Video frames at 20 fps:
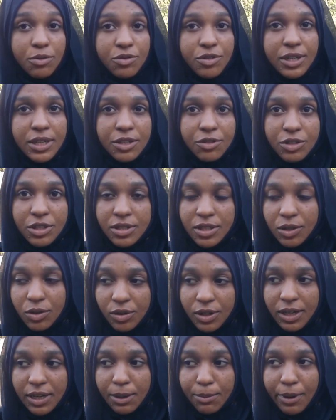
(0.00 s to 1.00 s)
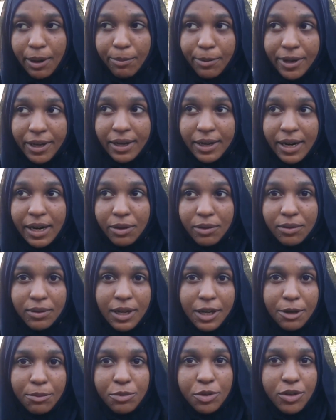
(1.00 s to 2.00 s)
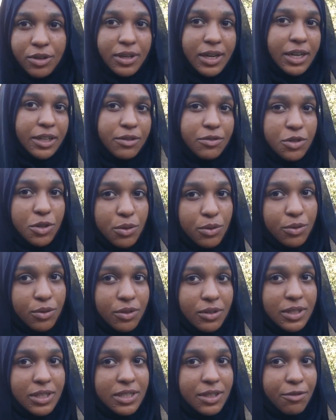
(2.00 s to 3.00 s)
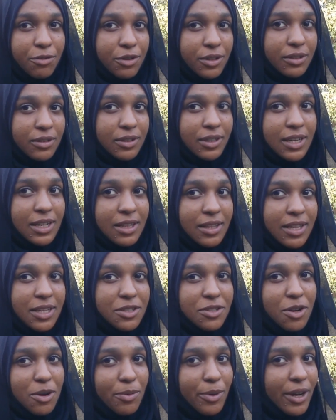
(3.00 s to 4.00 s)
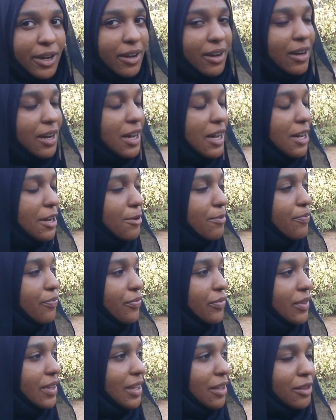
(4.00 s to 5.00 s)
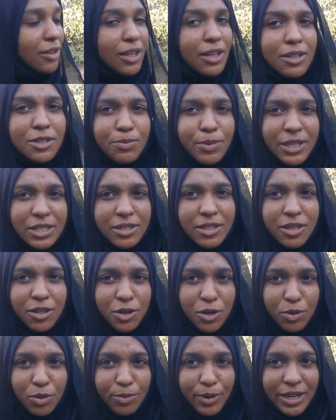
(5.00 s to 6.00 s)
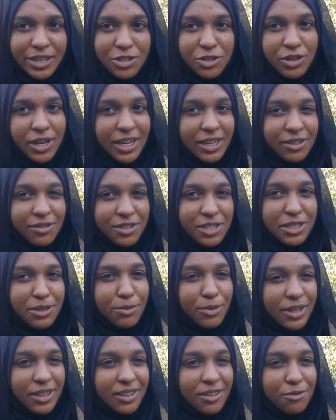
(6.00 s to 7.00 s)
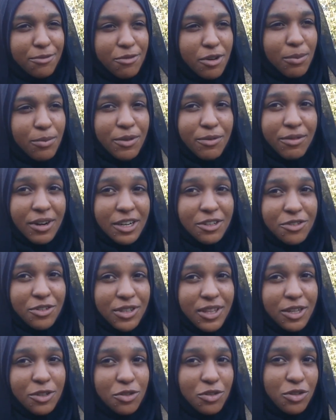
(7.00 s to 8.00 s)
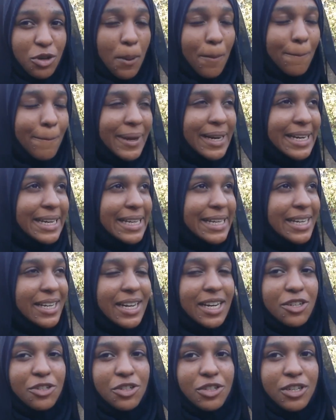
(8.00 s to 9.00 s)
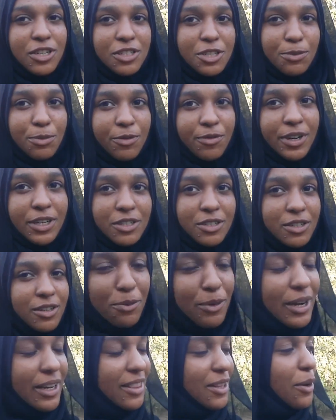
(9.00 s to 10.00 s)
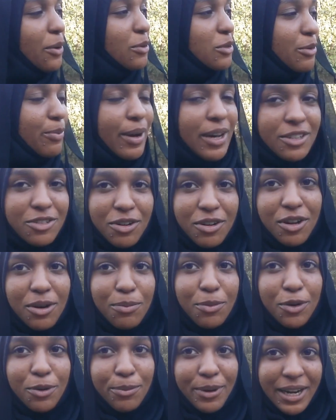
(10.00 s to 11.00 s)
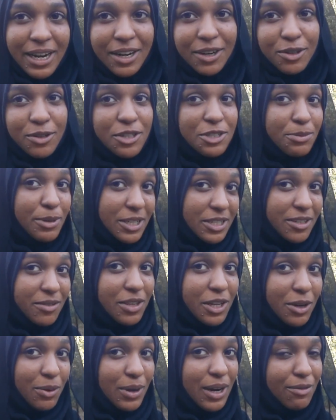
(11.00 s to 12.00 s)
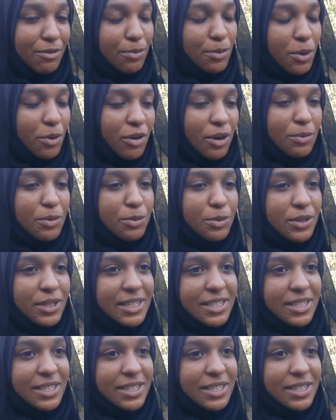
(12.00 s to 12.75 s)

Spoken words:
Really interesting looking at mapping and how you can kind of tune all the different things on a bike, and especially the newer bikes, you kind of see them, and from the factory they're just completely engineered to perfection, where the older bikes are a lot more mechanical, especially if they don't have a programmable